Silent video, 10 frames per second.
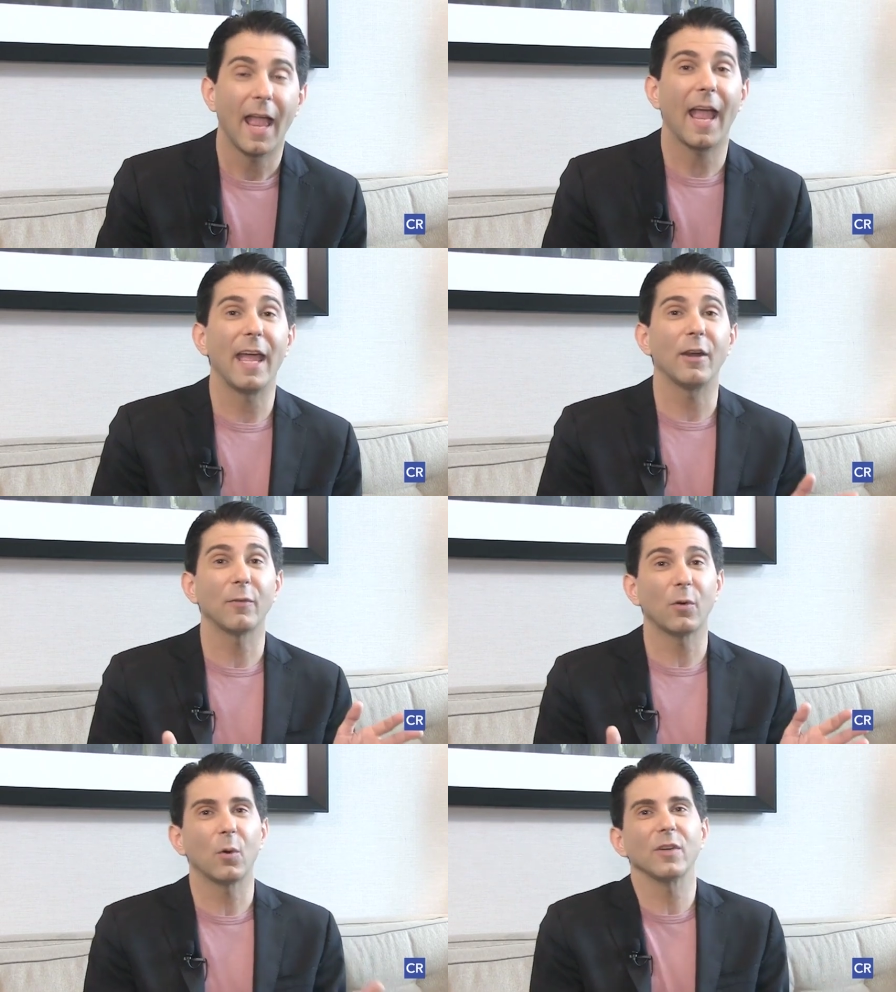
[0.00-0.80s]
And
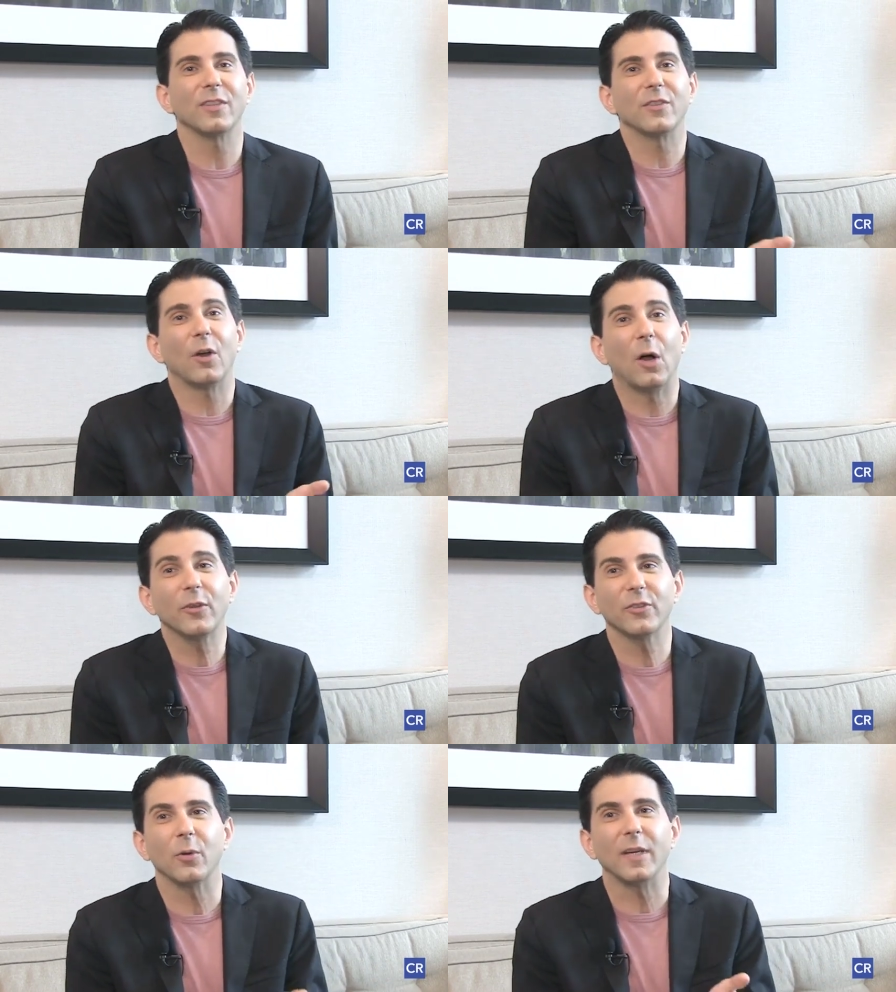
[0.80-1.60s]
of course, it's
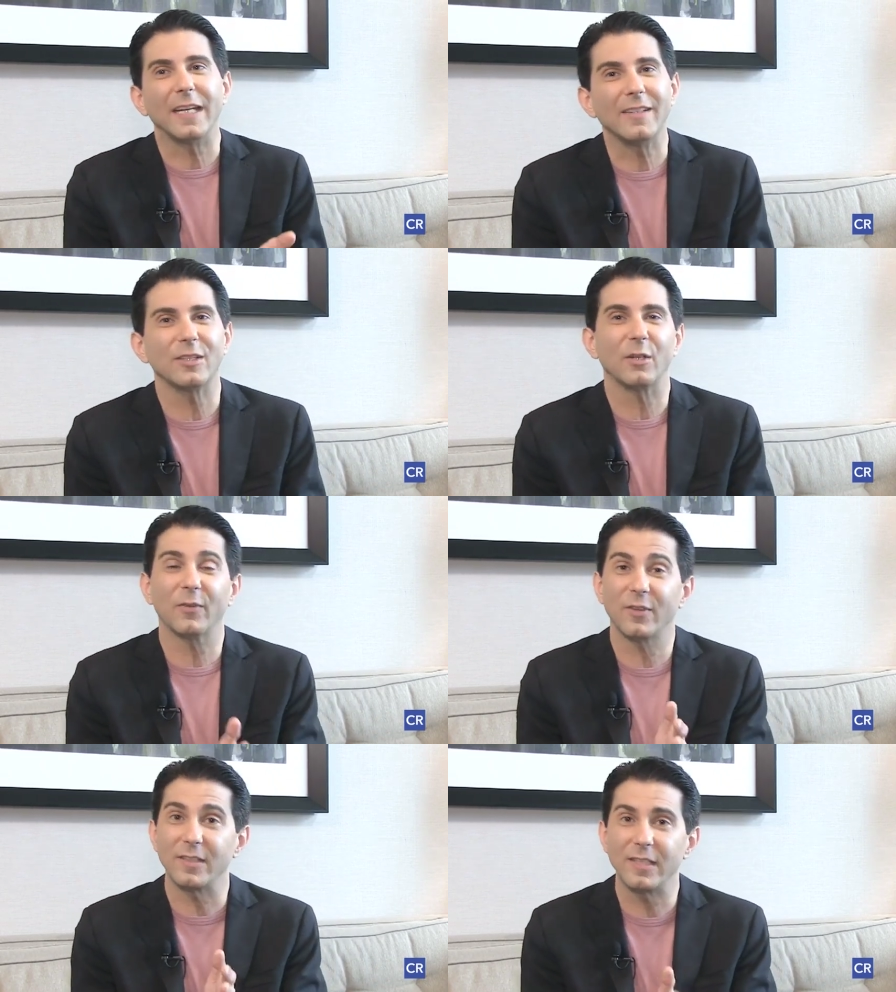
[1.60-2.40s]
also easier
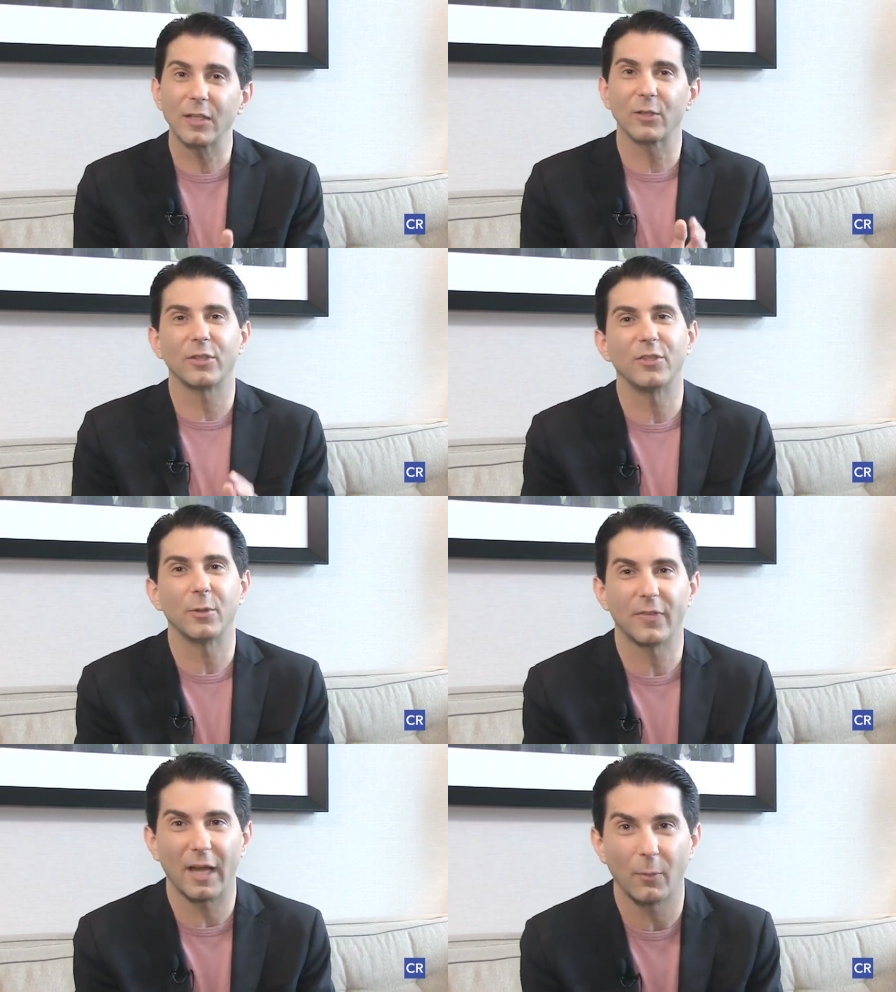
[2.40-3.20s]
for the dealer to do
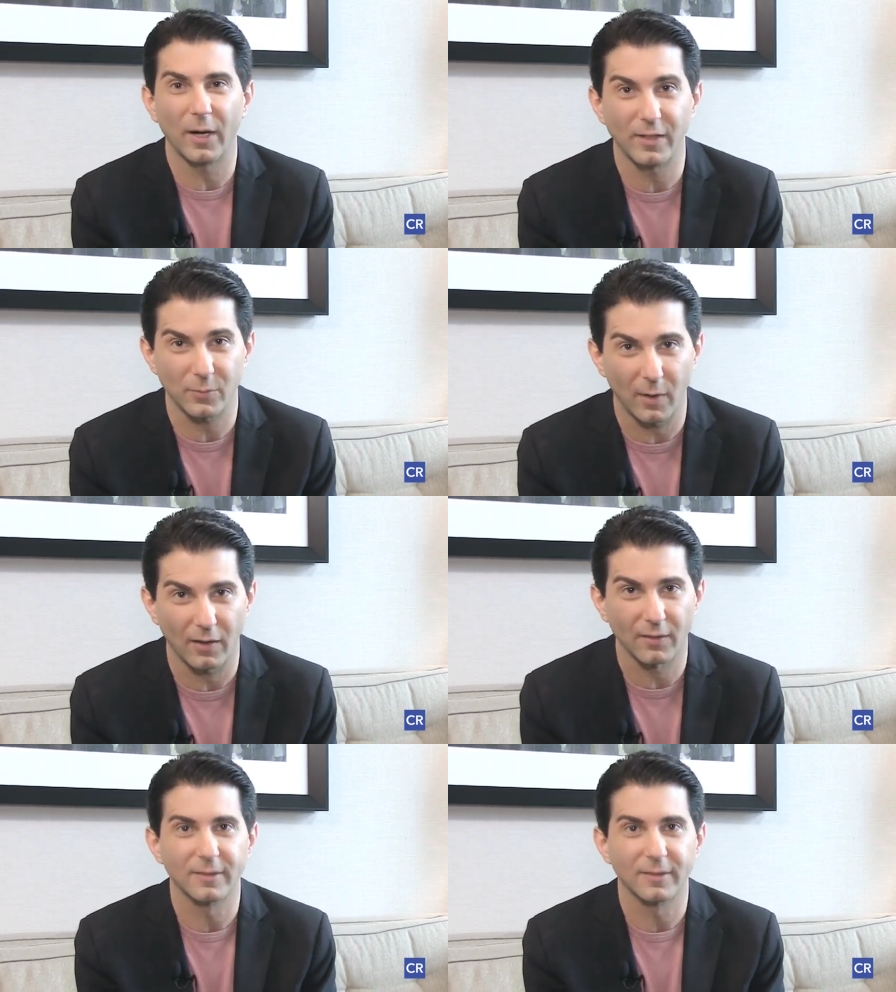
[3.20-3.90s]
it that way as well.